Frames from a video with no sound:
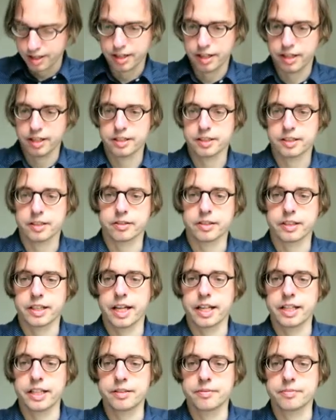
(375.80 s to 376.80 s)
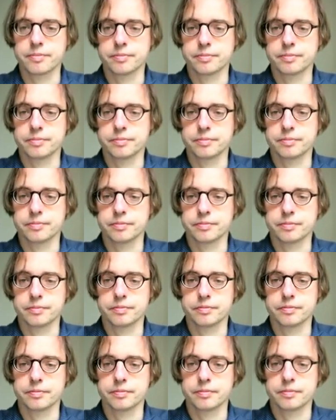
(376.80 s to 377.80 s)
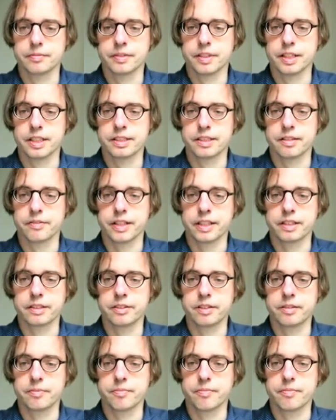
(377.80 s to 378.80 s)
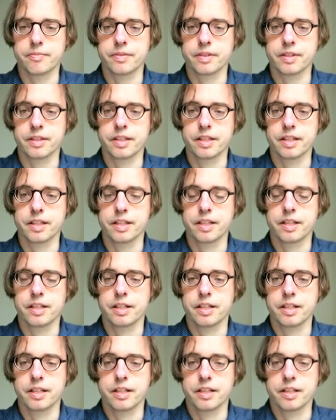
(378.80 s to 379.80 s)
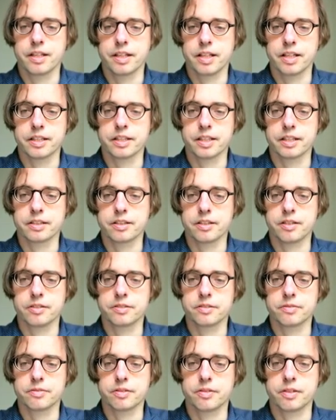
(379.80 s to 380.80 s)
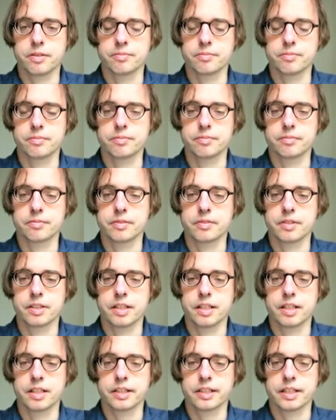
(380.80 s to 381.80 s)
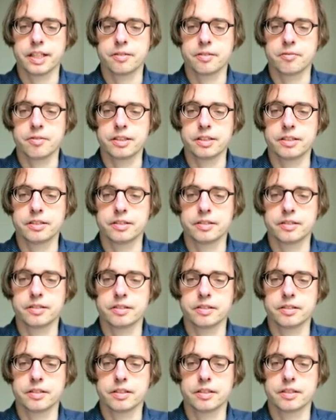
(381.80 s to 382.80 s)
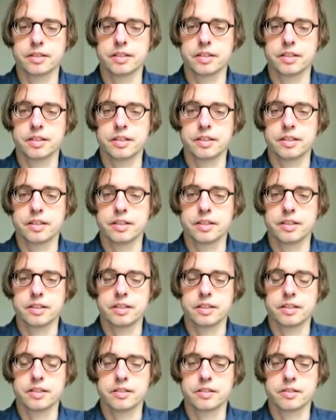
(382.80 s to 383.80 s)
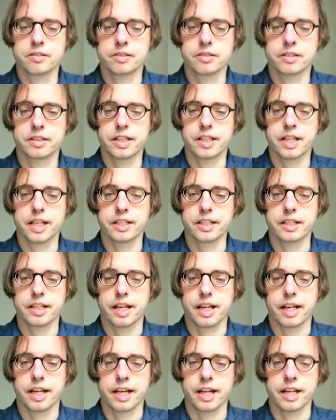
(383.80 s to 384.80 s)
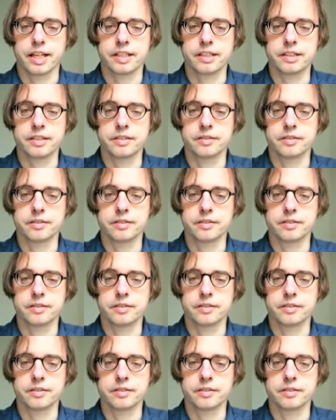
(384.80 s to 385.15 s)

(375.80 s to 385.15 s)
So k is a vector, and it goes from k1 to kn.